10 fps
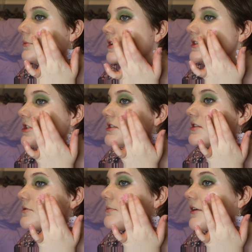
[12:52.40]
brushes
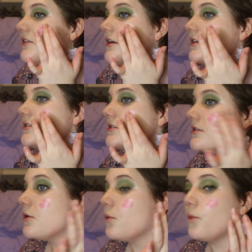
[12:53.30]
is with my fingers.
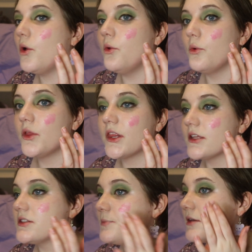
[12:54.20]
Woo,
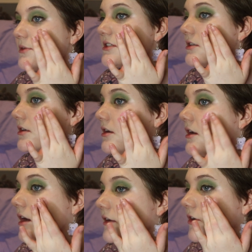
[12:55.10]
that's pigmented.
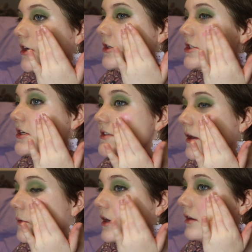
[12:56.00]
I've heard it shears
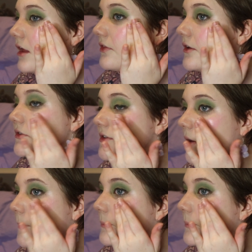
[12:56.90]
out quite a lot though, so.